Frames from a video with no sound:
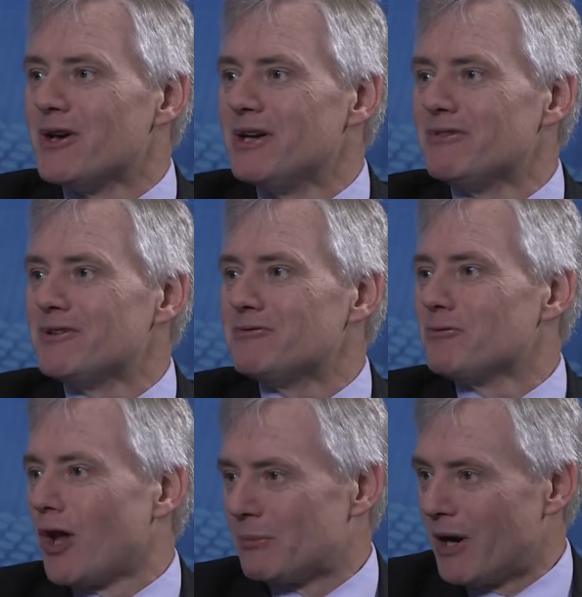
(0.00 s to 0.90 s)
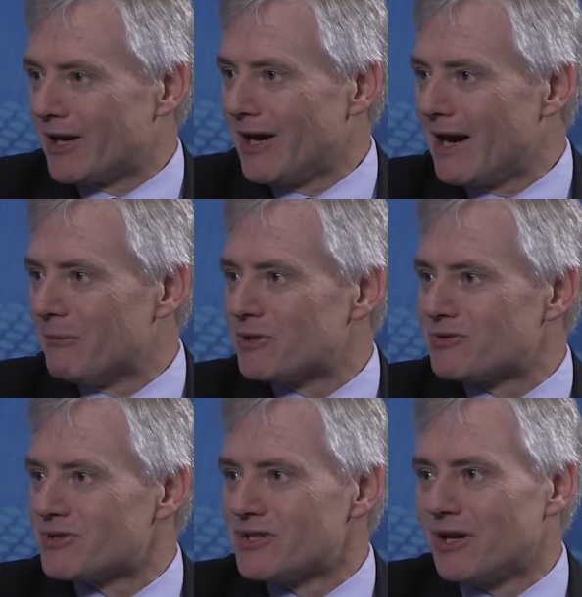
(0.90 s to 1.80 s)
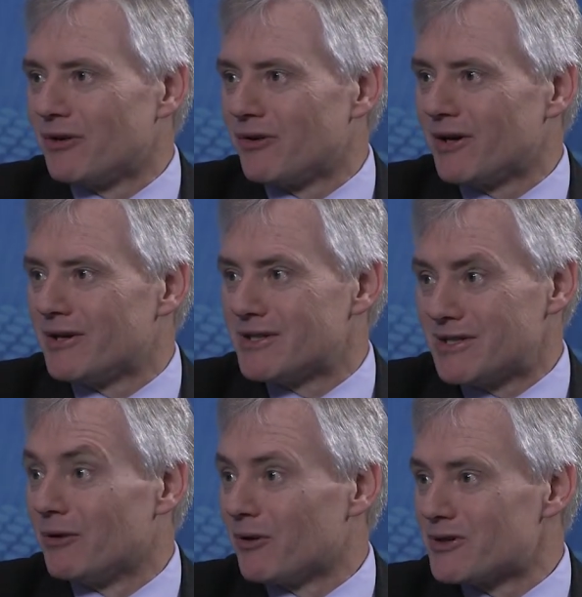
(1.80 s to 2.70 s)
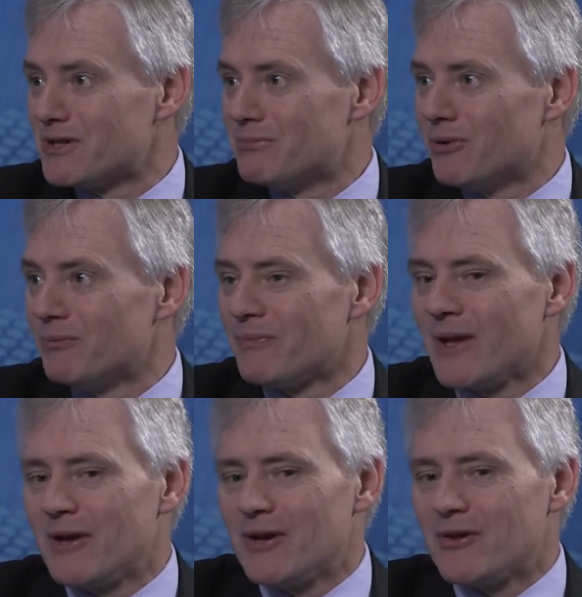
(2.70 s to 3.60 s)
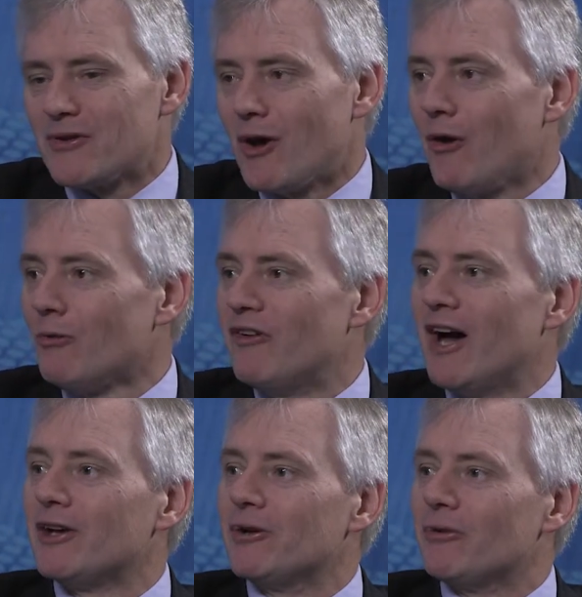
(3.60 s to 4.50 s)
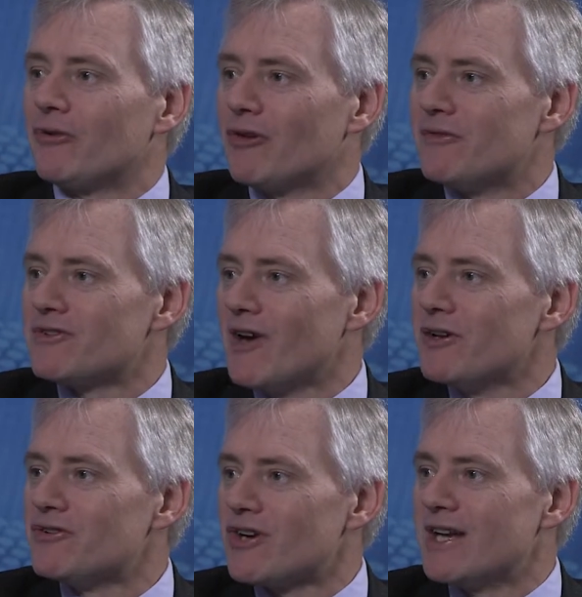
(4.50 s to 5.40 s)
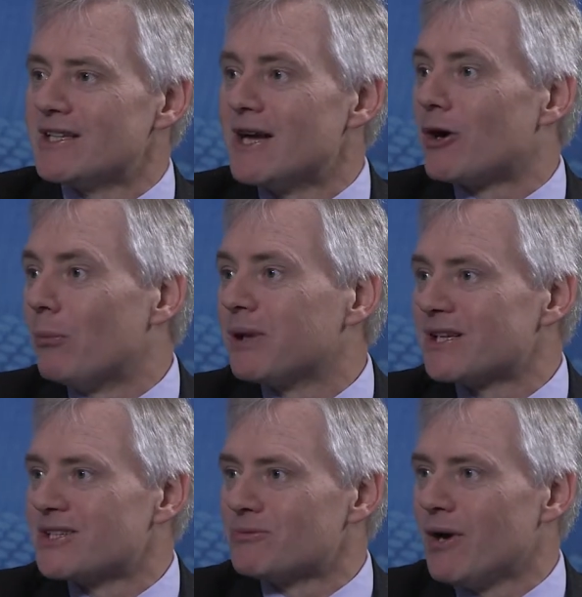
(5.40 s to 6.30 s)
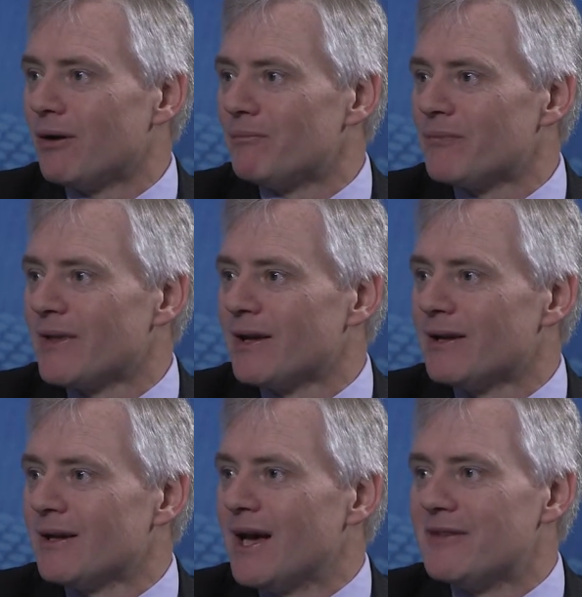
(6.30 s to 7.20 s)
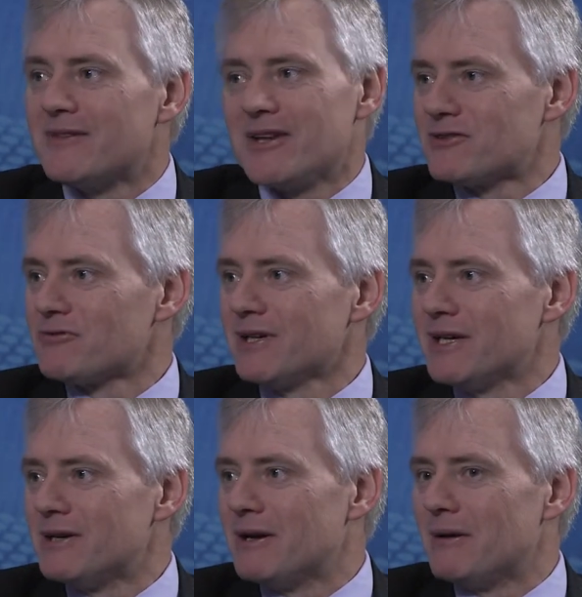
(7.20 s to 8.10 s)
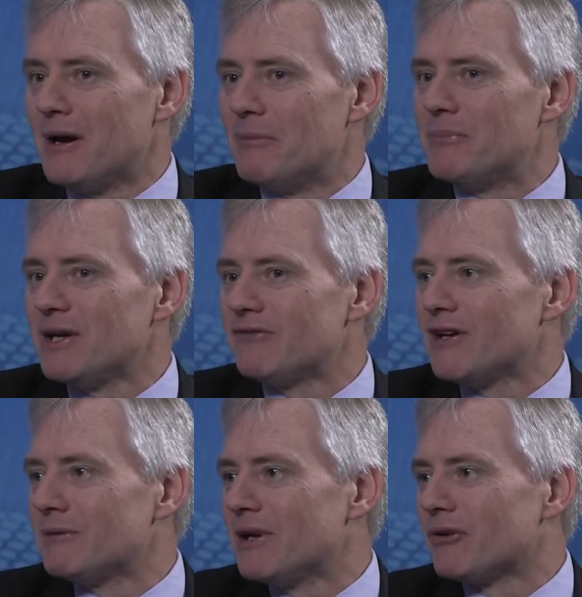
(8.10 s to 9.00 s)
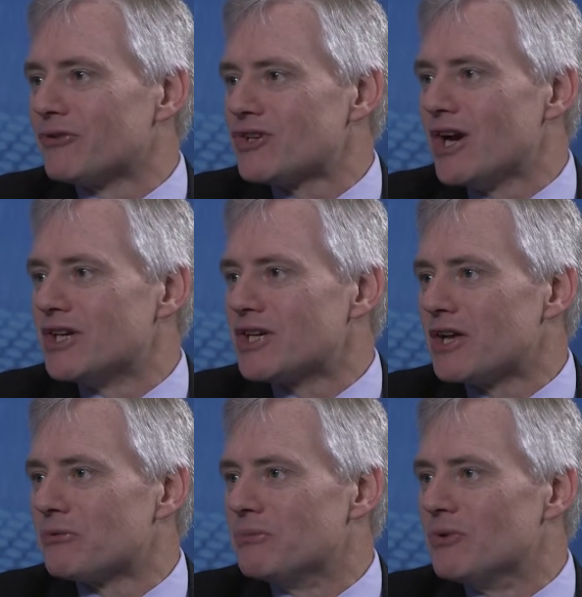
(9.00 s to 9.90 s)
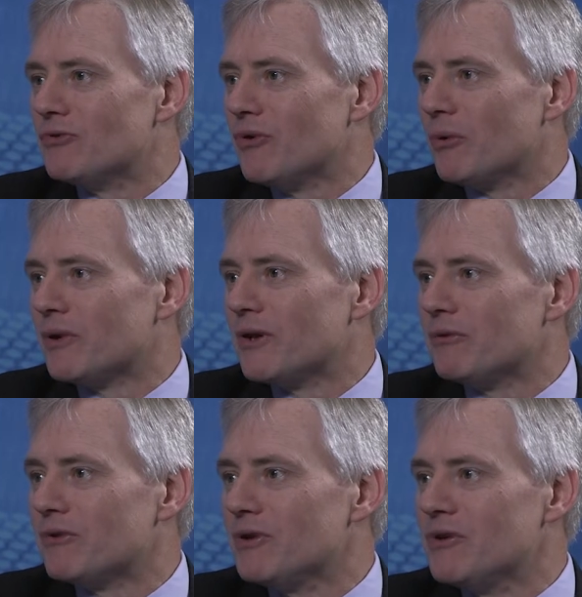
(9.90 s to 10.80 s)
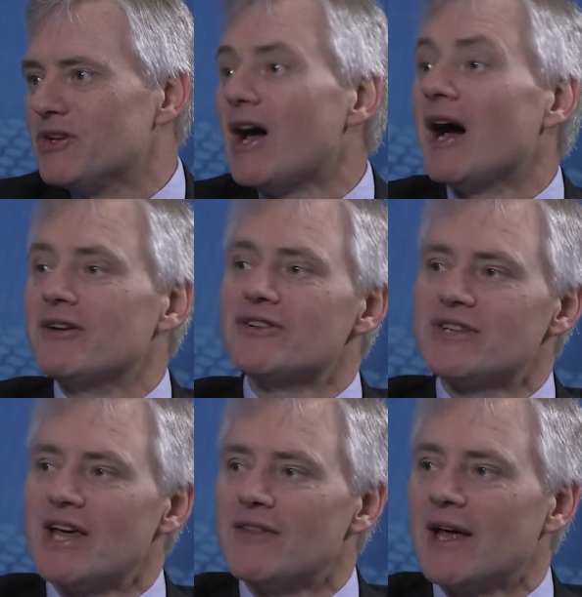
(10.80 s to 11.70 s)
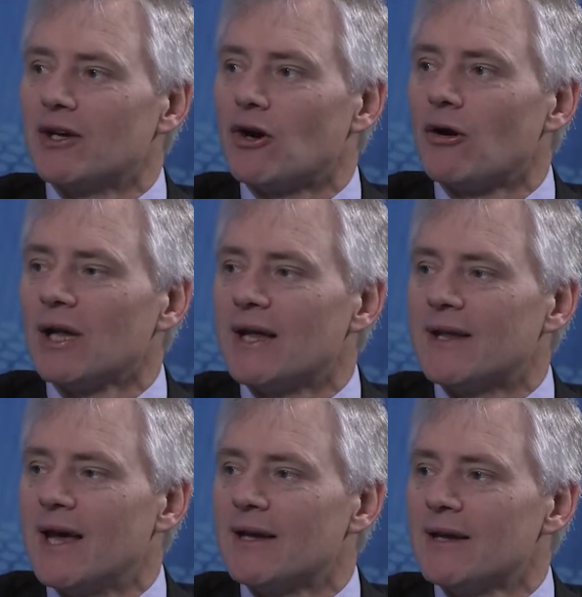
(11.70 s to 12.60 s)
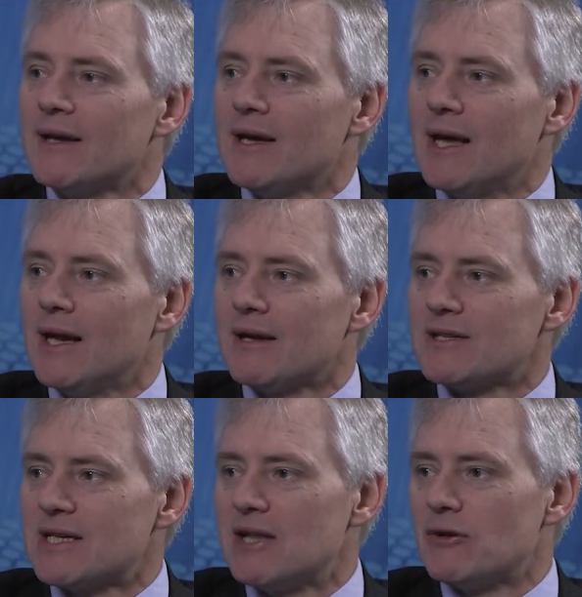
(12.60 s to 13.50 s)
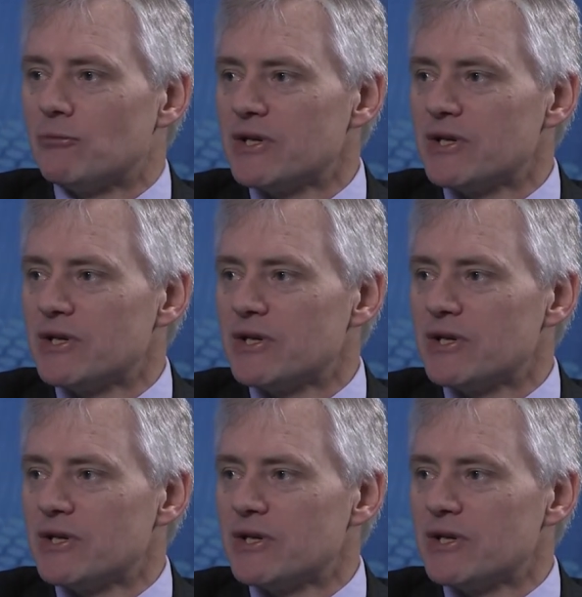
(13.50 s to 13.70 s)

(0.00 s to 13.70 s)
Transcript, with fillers: Even like my car, which was no longer, it's no longer simple. The whole value, service value chain is now complex as well. Right. And that's really a, a, big fundamental change as we move forward, that you need to understand that and correlate that and understand the